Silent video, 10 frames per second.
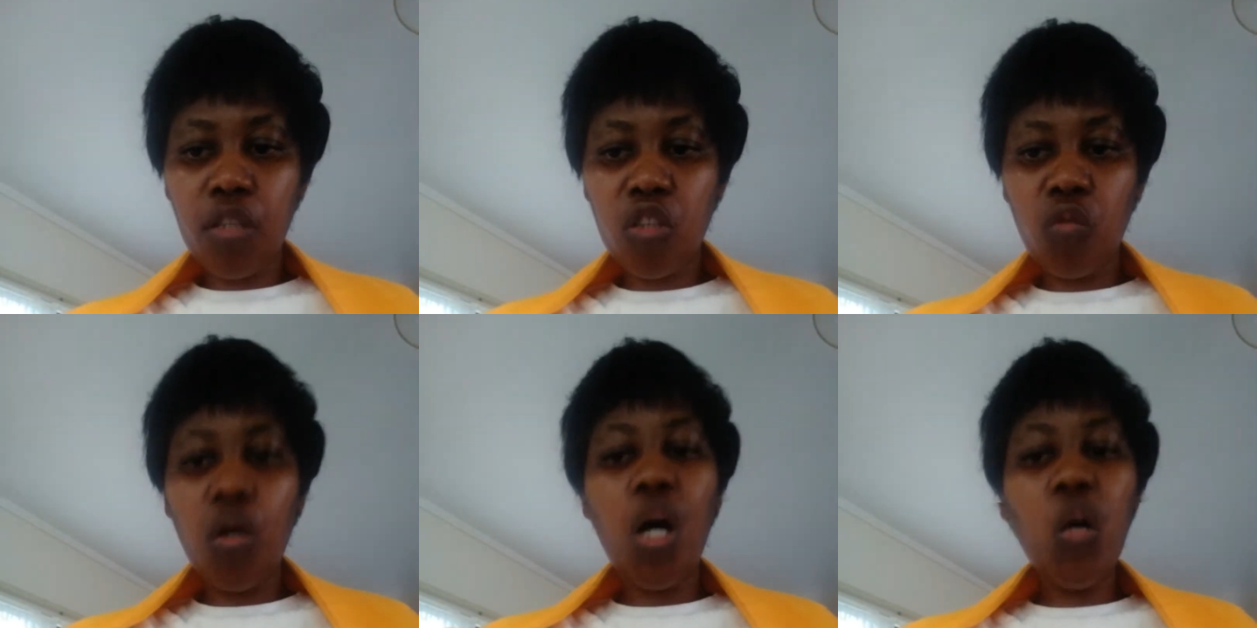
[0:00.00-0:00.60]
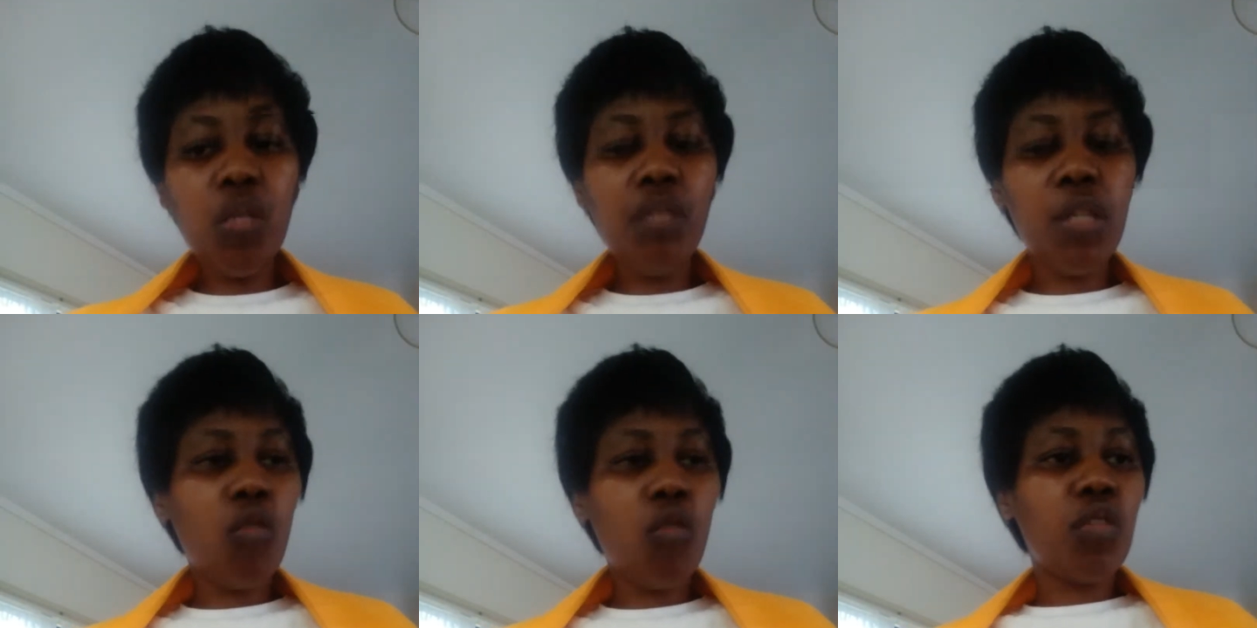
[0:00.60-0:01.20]
only
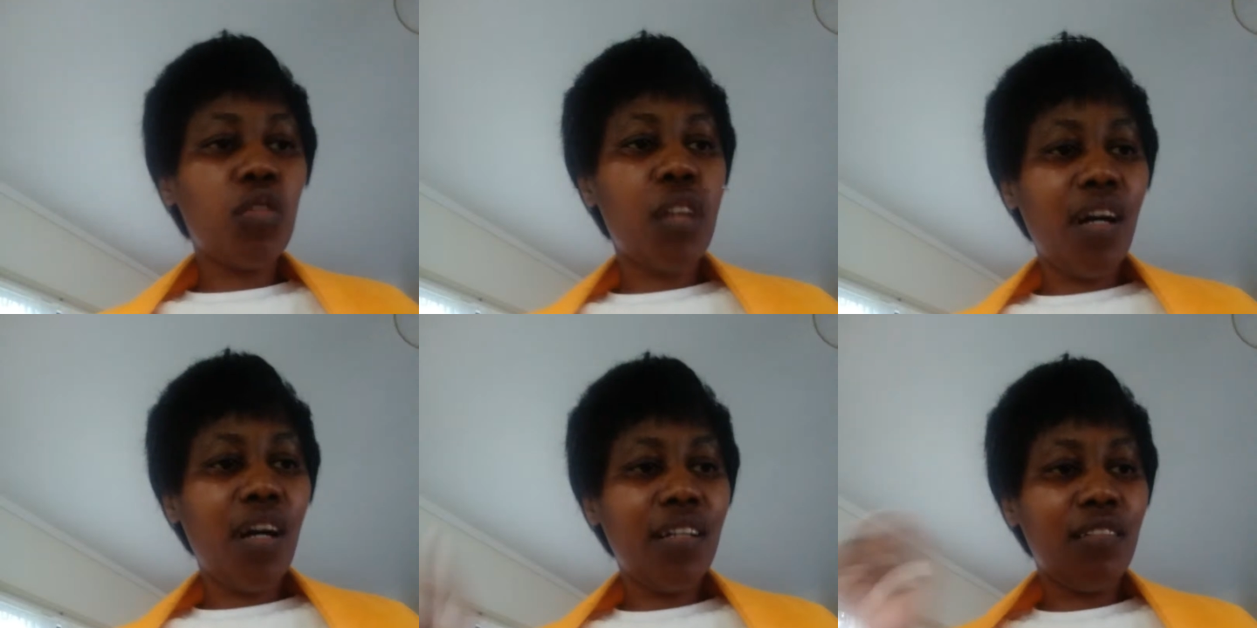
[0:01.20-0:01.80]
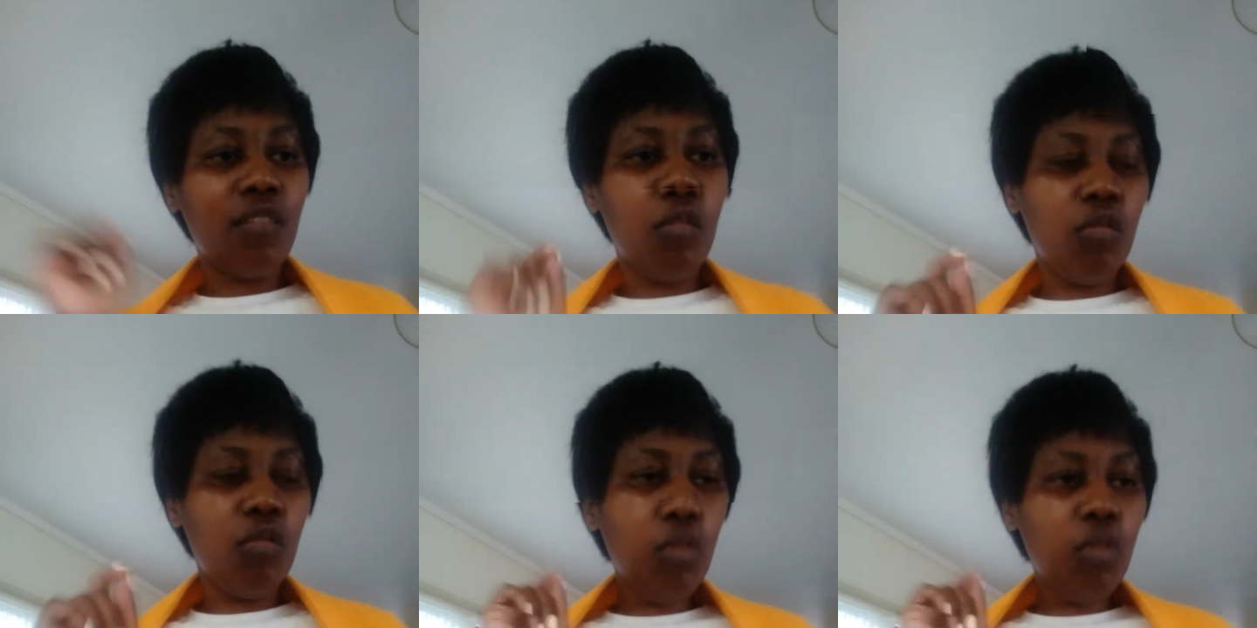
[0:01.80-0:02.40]
because I do
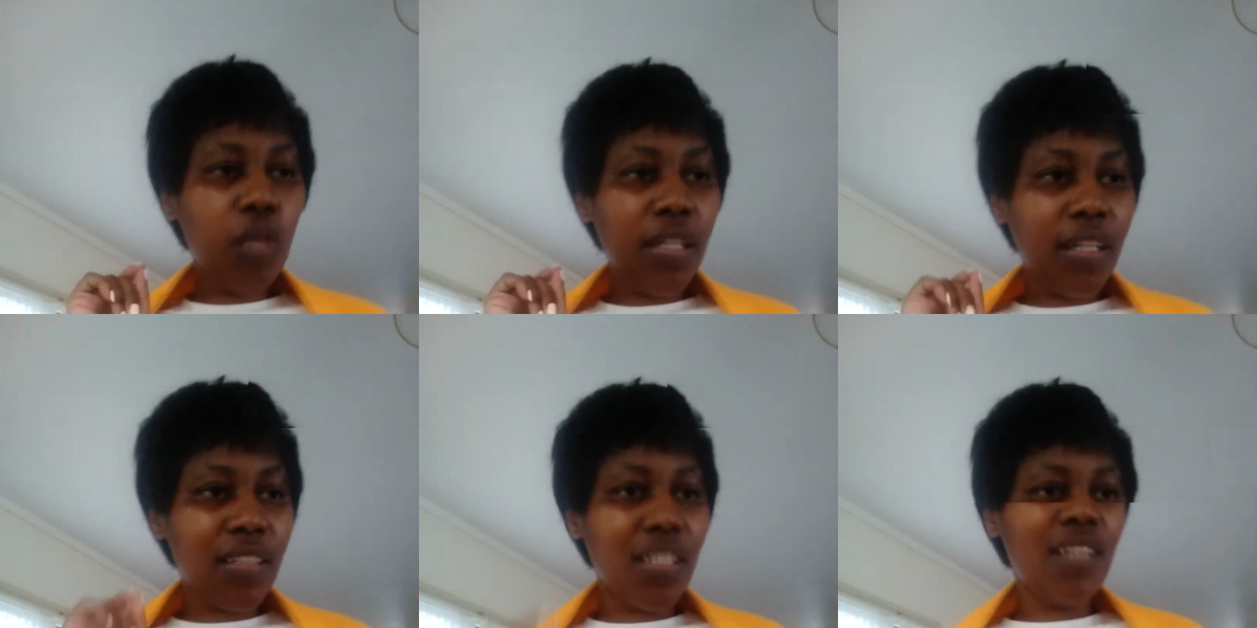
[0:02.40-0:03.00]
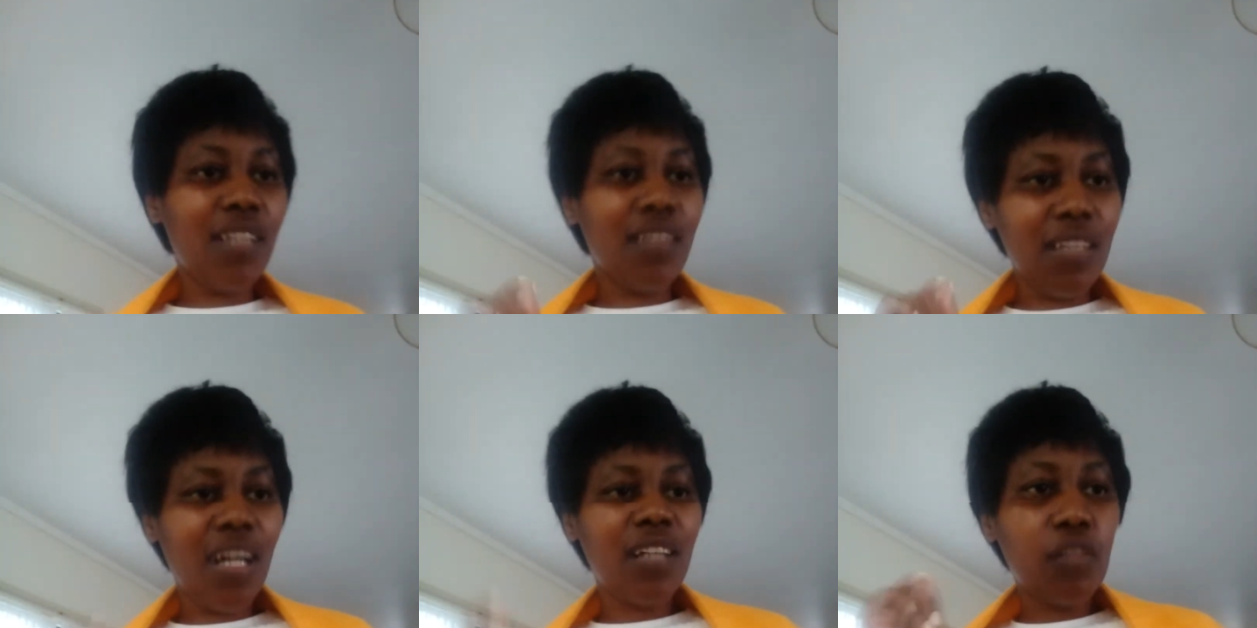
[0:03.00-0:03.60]
and I did not
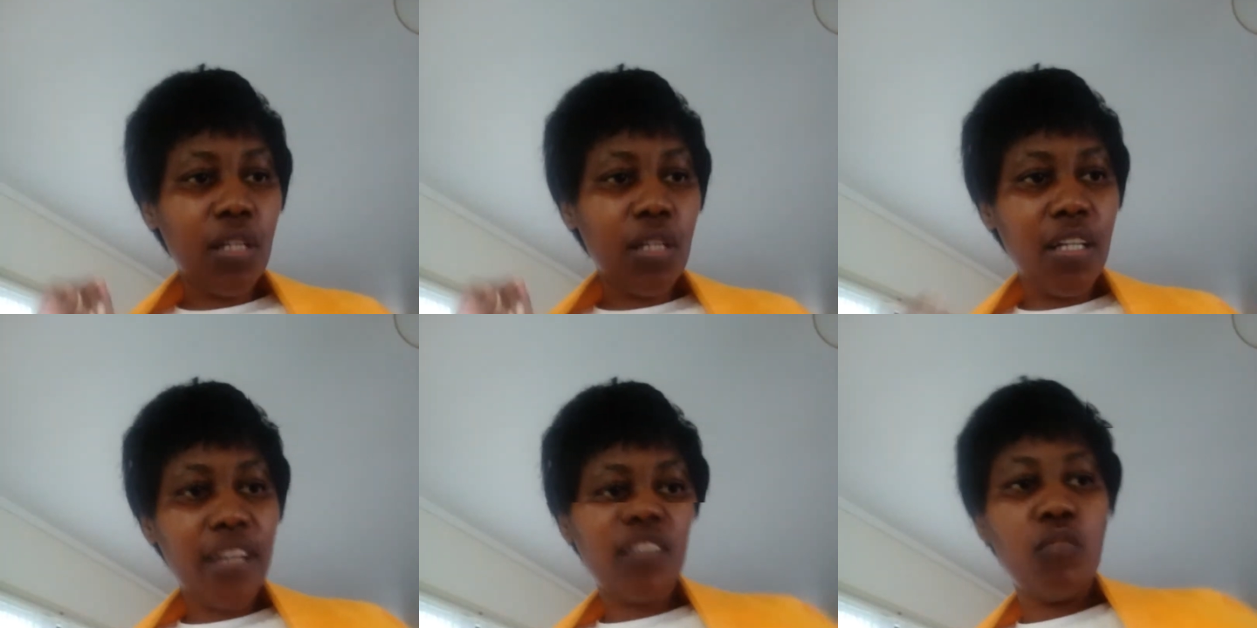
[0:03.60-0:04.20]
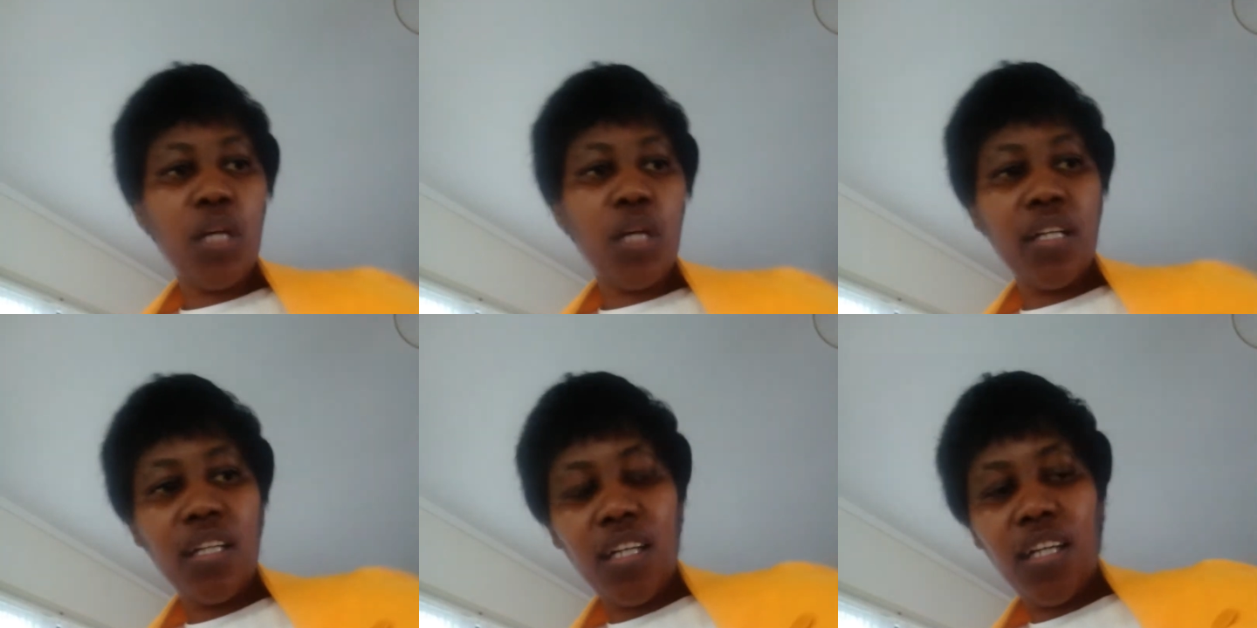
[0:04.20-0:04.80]
relax my
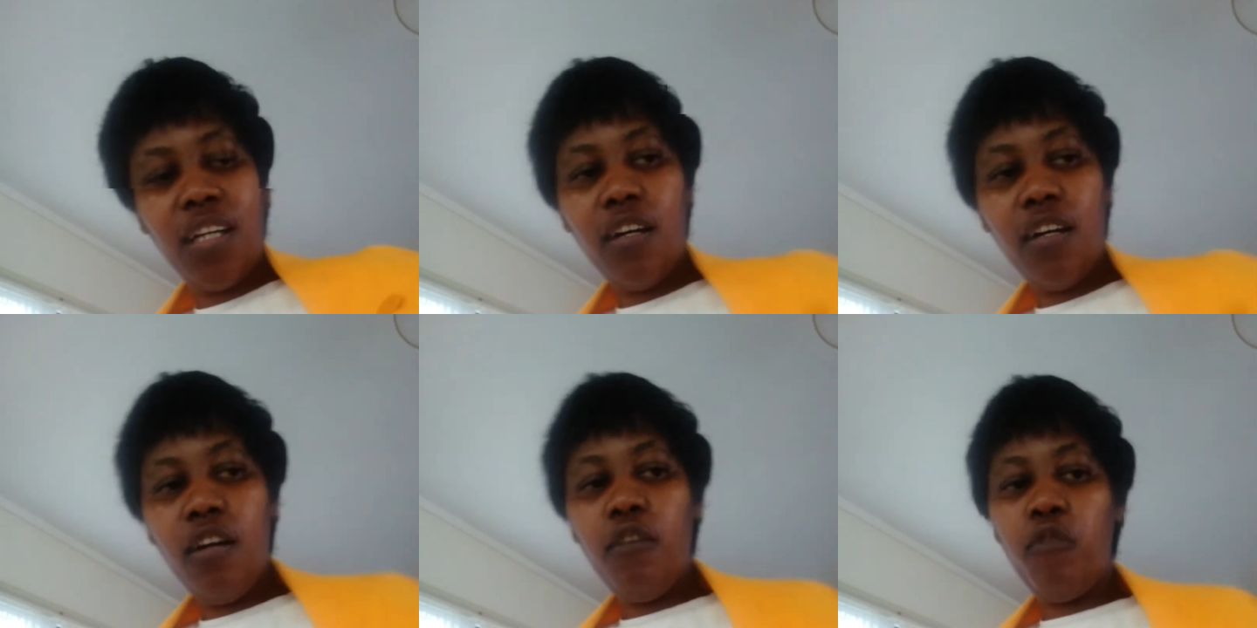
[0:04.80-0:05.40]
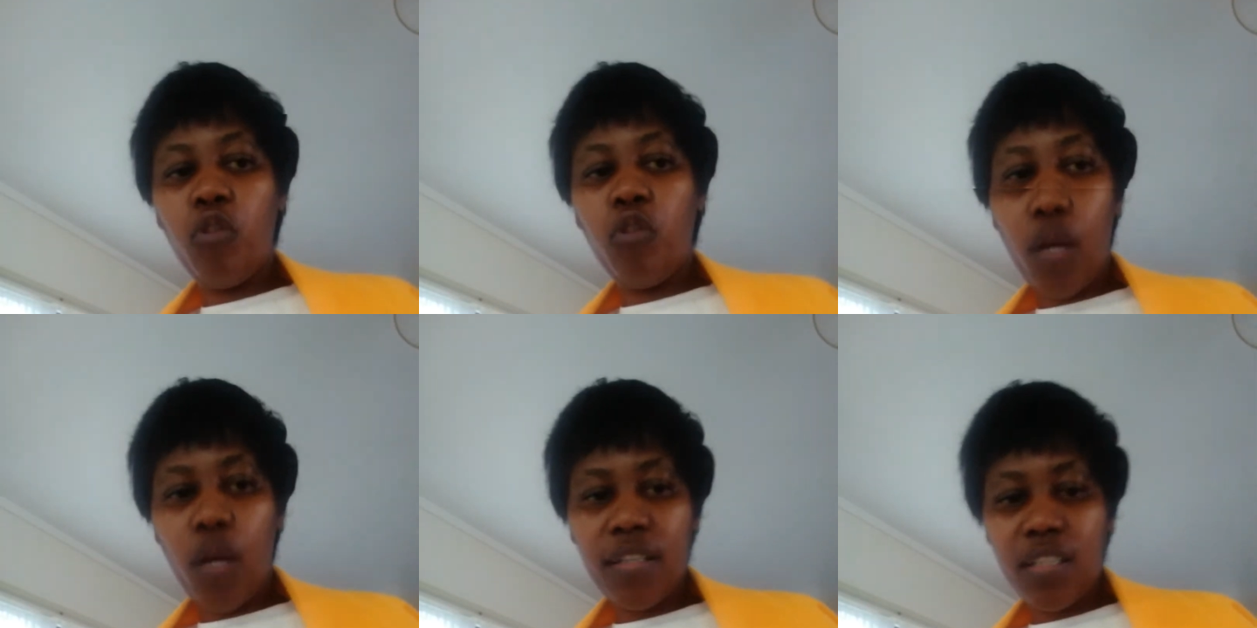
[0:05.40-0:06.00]
hair for quite
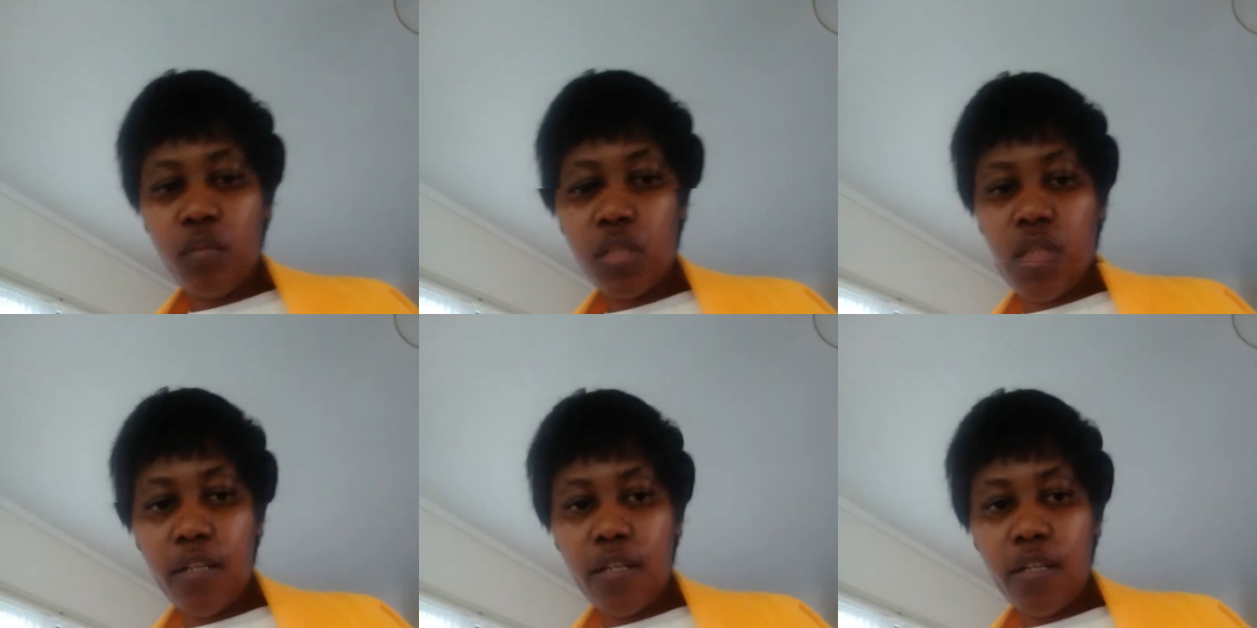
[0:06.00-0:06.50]
some time.